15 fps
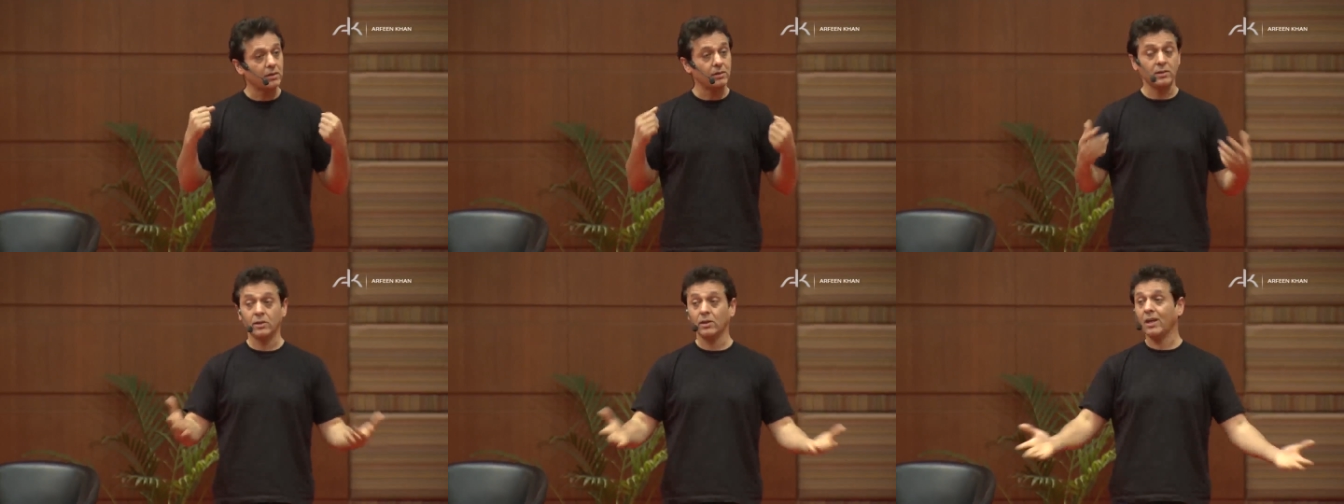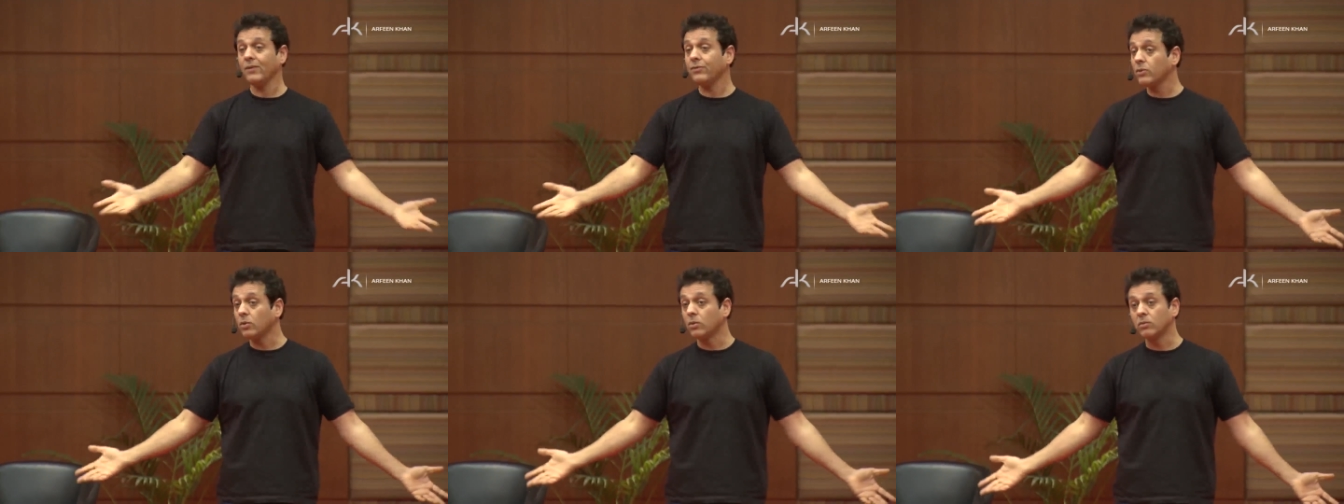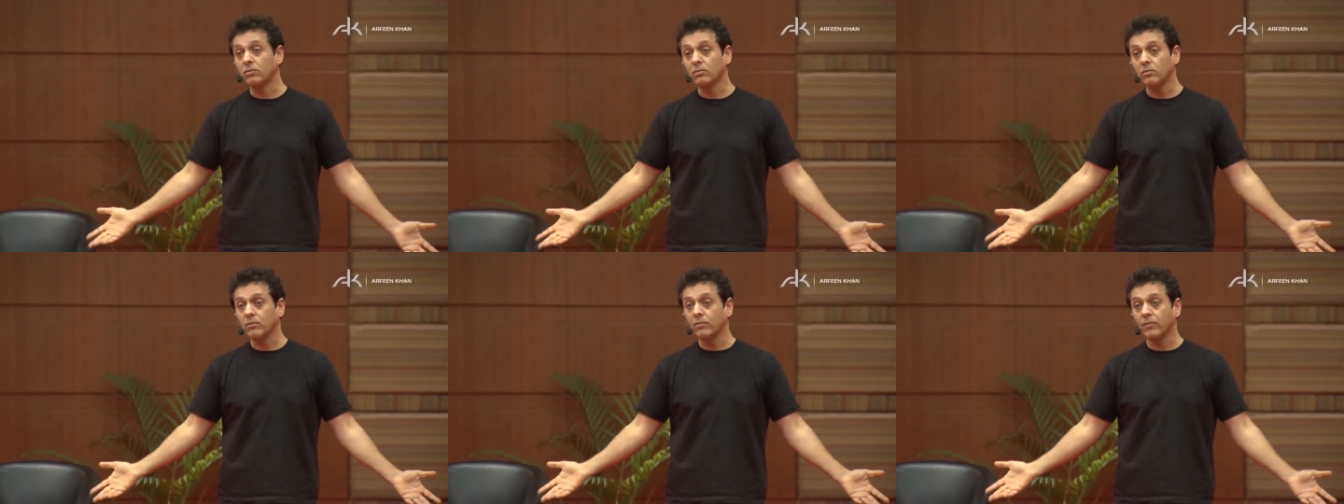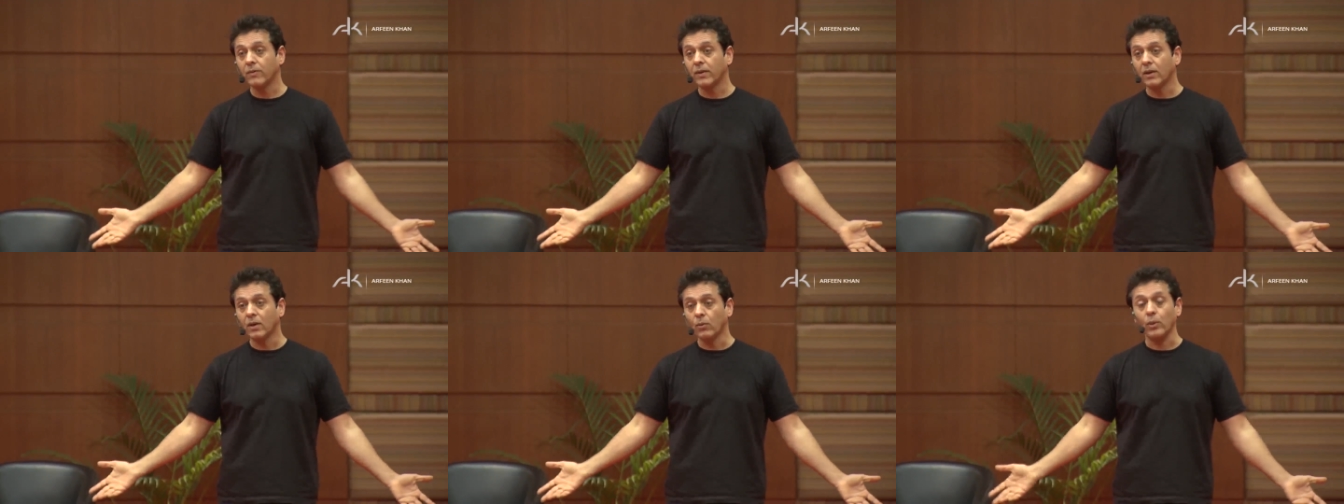You don't have to.
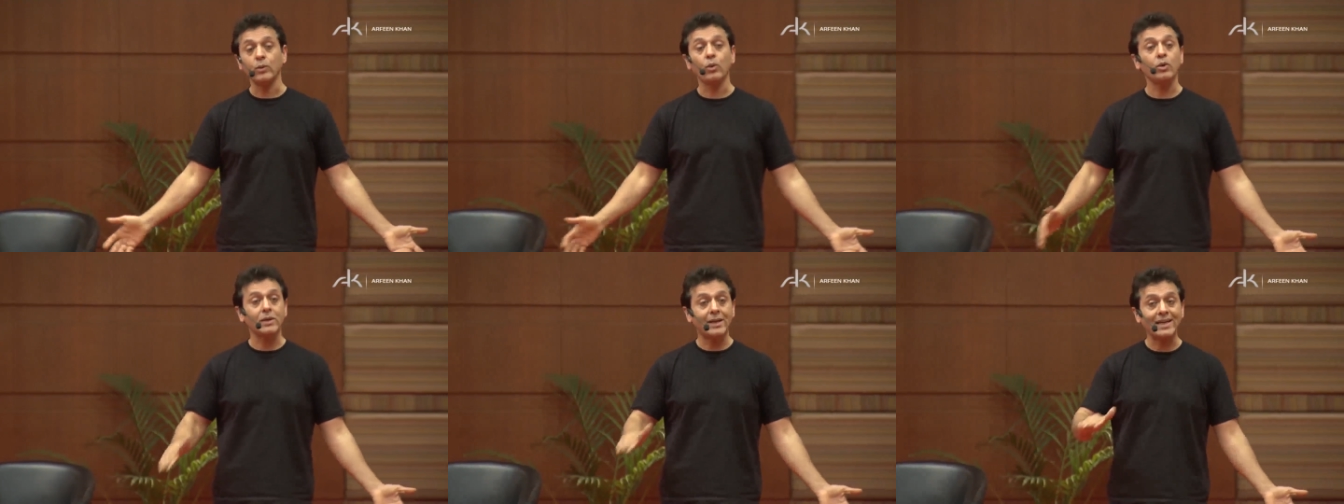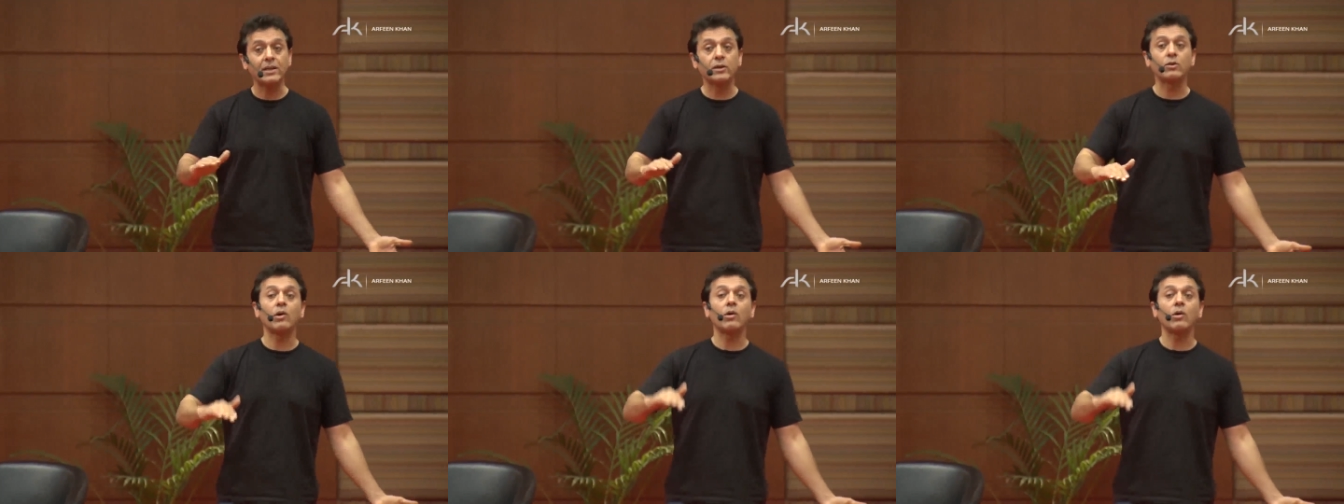When your kids grow